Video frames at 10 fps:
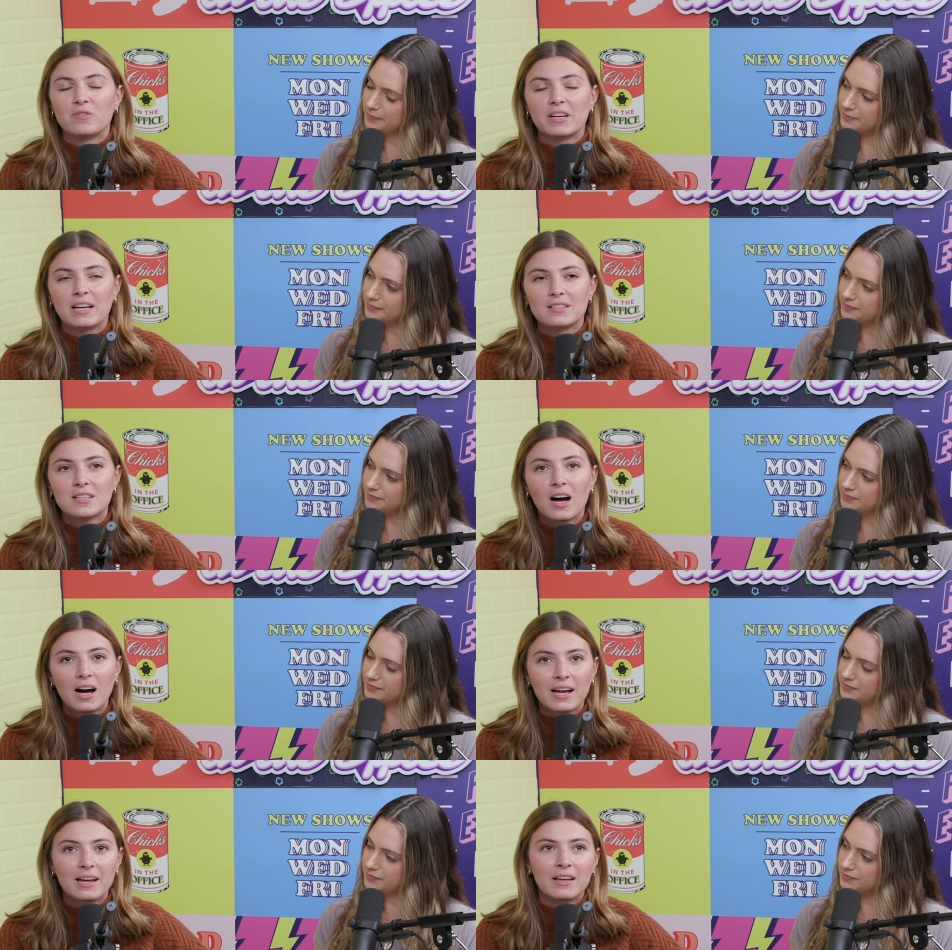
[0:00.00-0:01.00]
Speaker 1: much of it gets
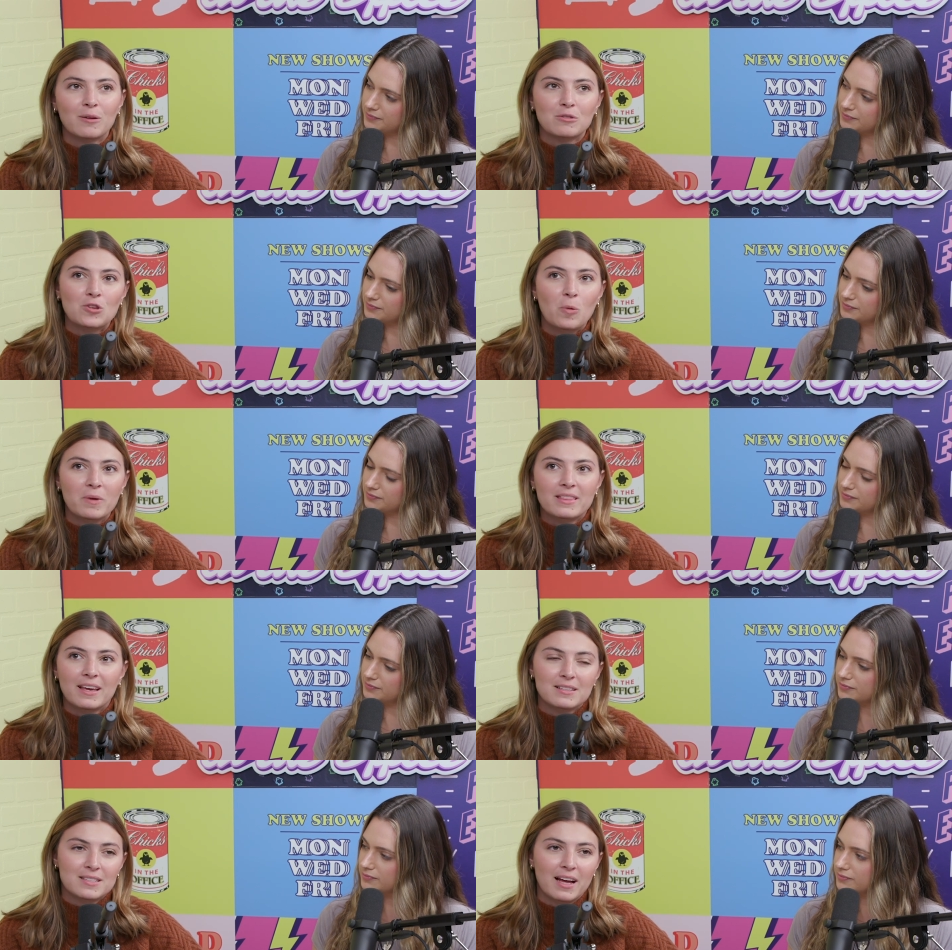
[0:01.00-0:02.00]
cut, and there were so many
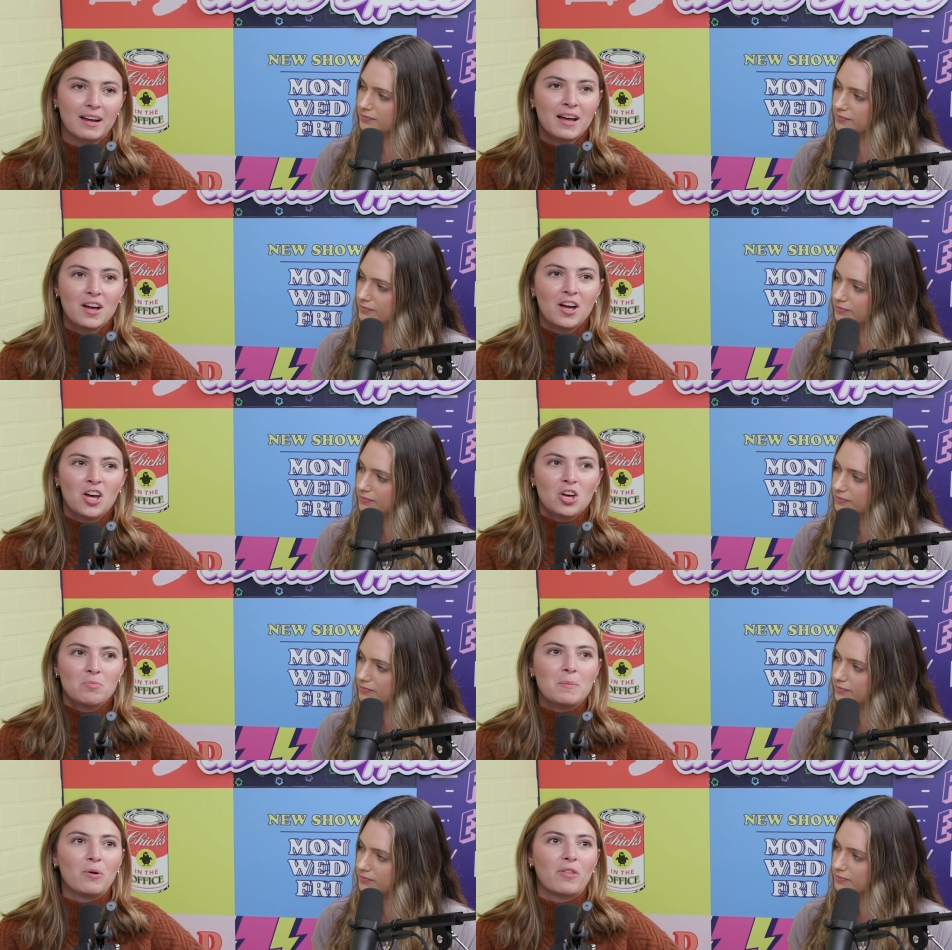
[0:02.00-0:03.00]
things that
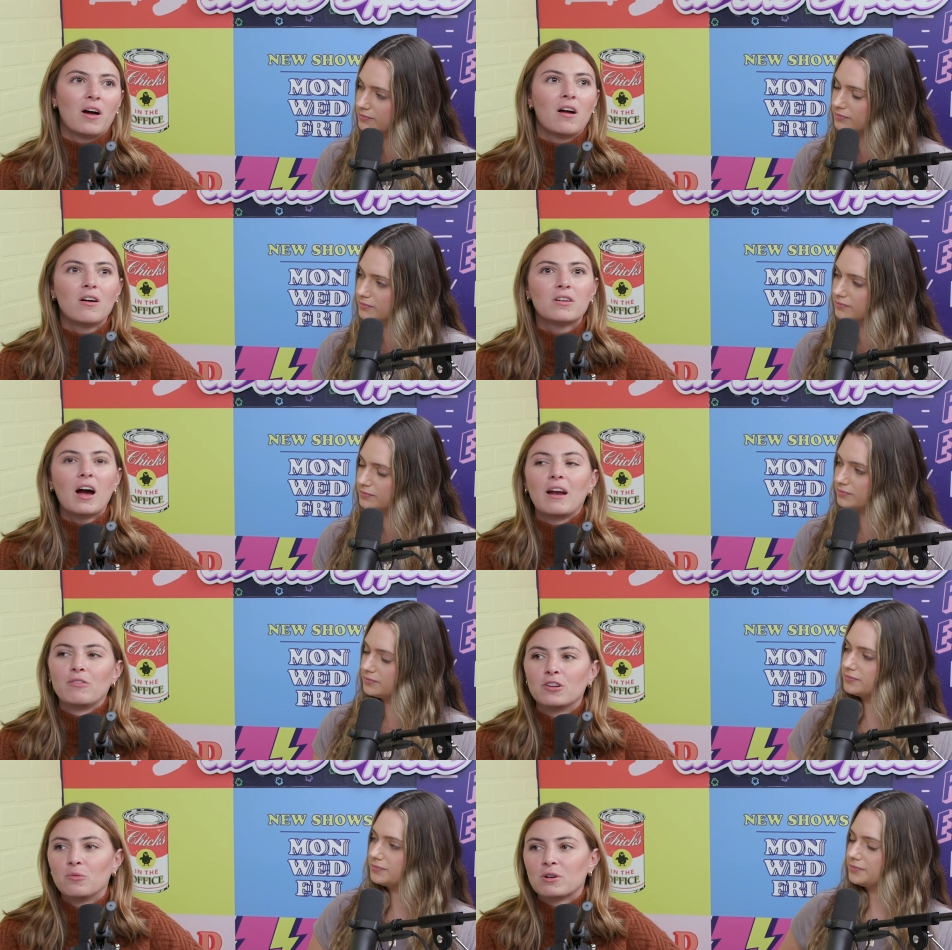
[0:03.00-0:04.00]
people thought, oh, God, I
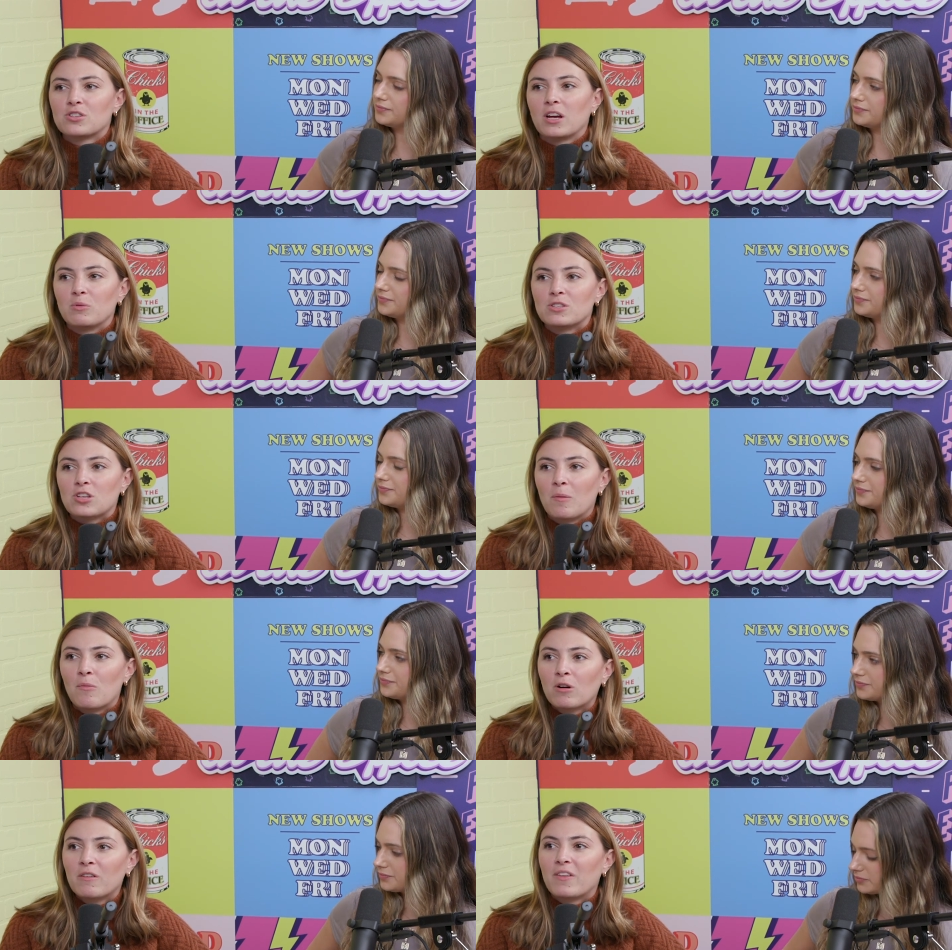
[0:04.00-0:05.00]
really wish, like, we saw
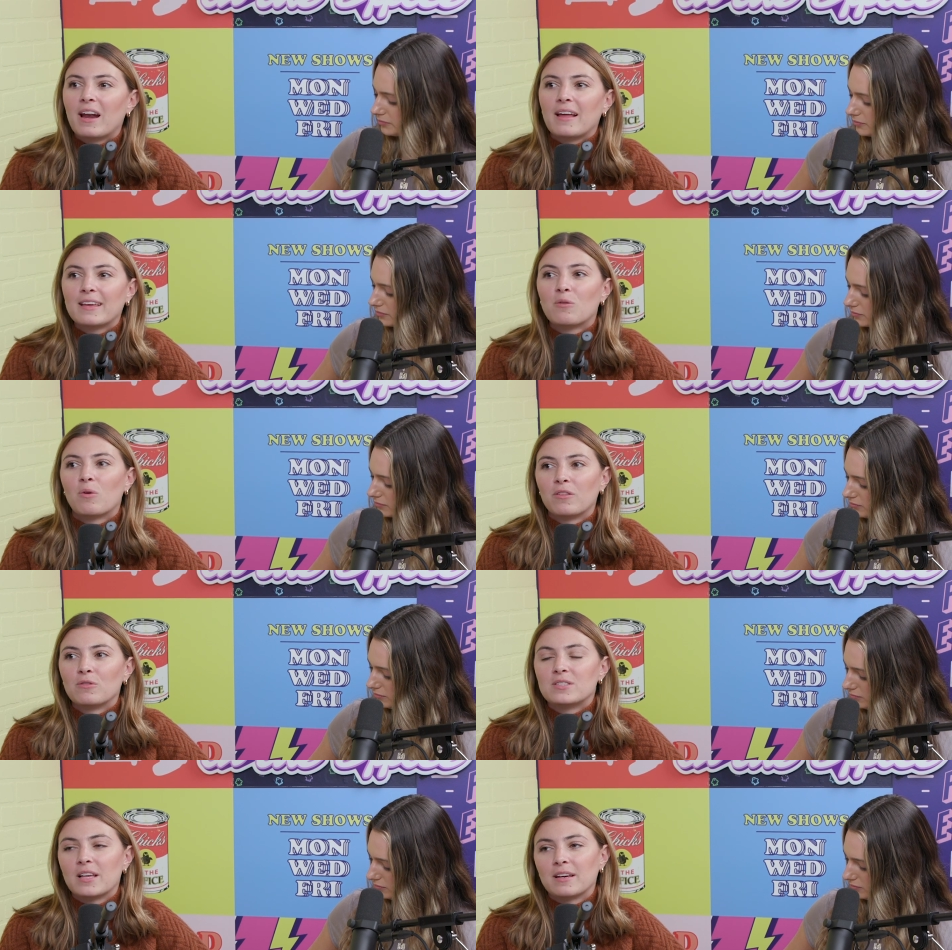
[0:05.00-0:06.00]
more of that. And I think one of
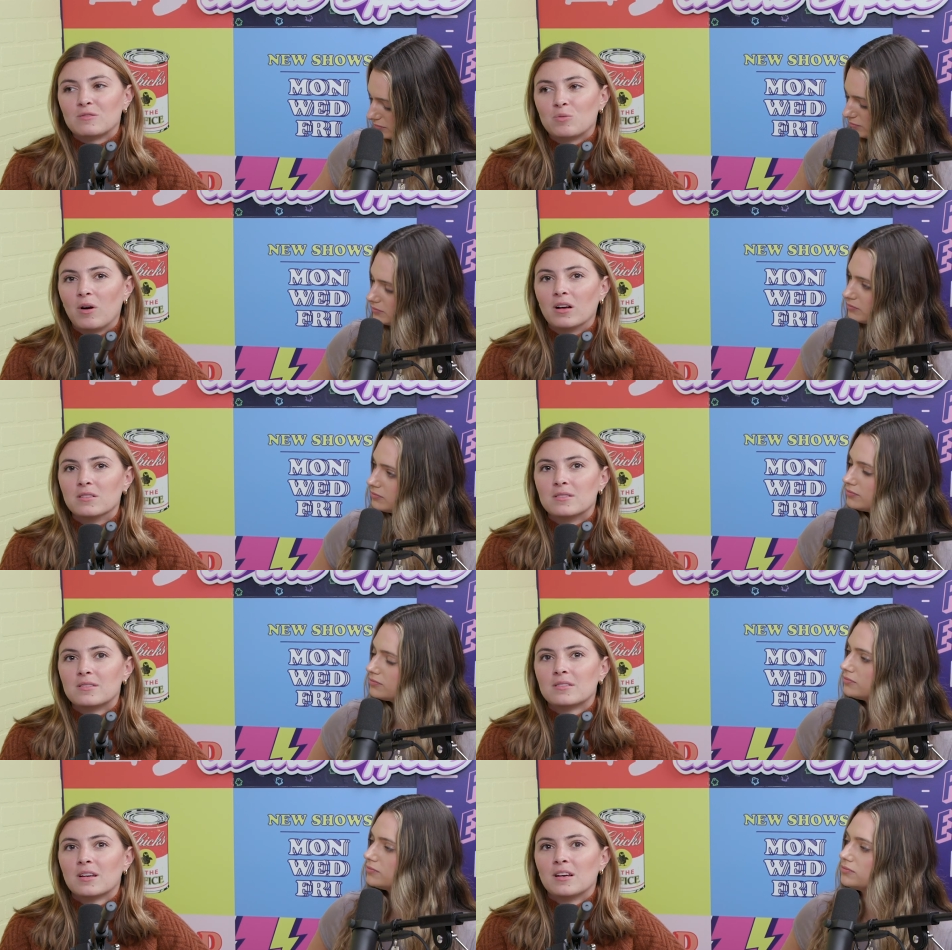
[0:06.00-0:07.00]
those things
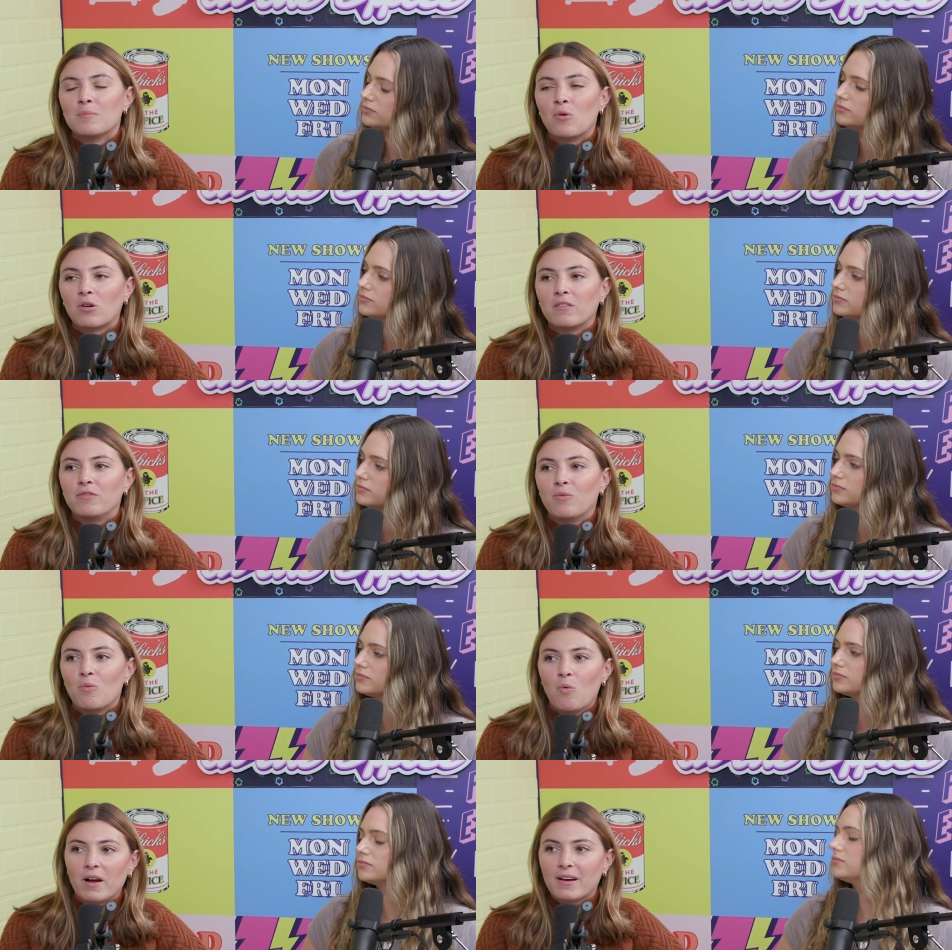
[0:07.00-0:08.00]
was more of
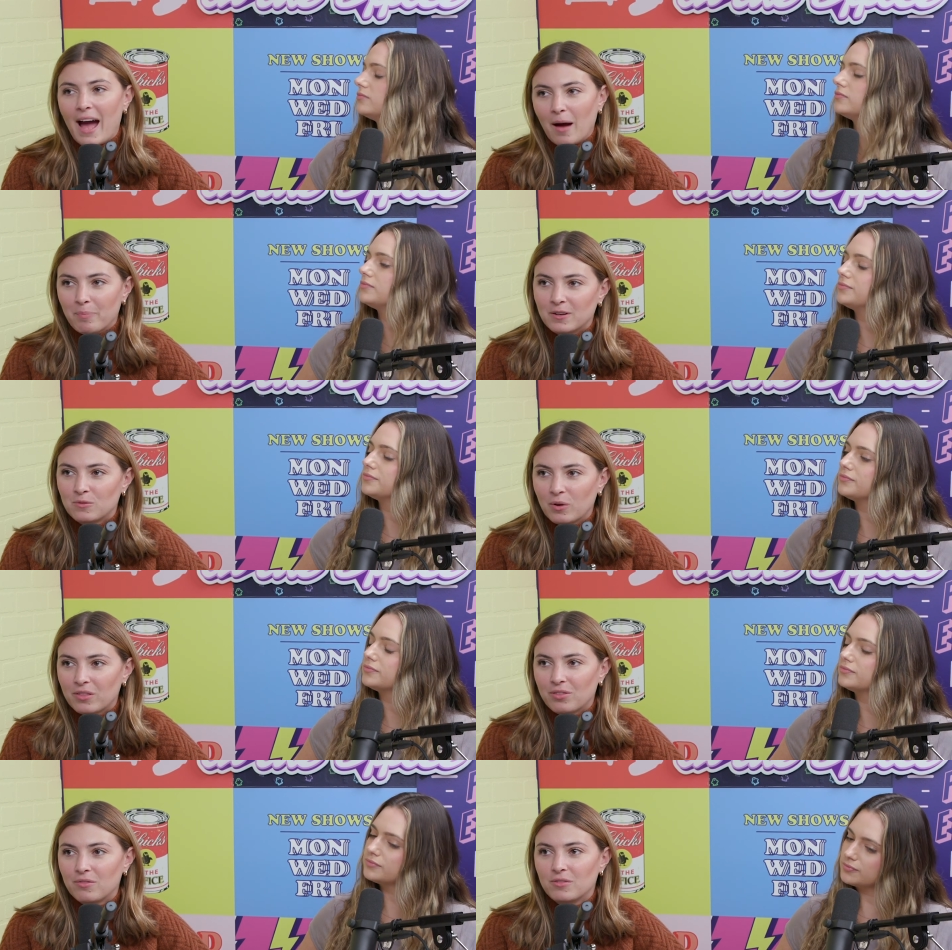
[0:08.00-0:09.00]
what happened
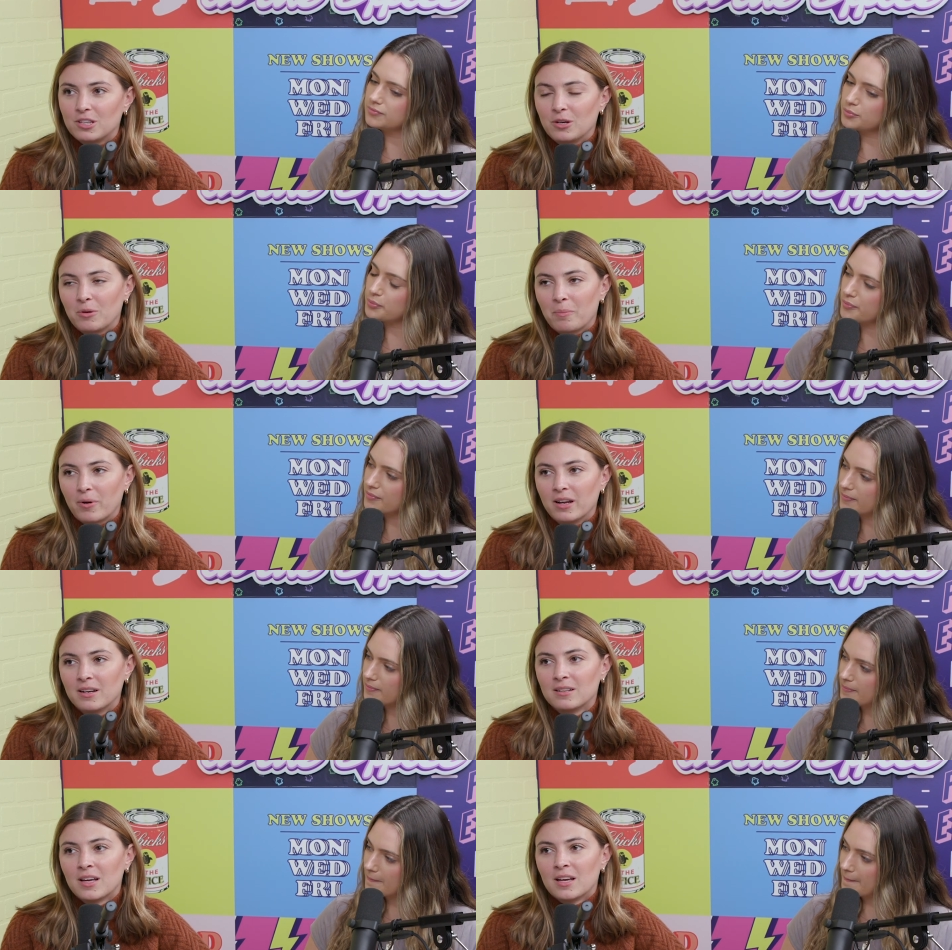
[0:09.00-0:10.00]
with you and Britt.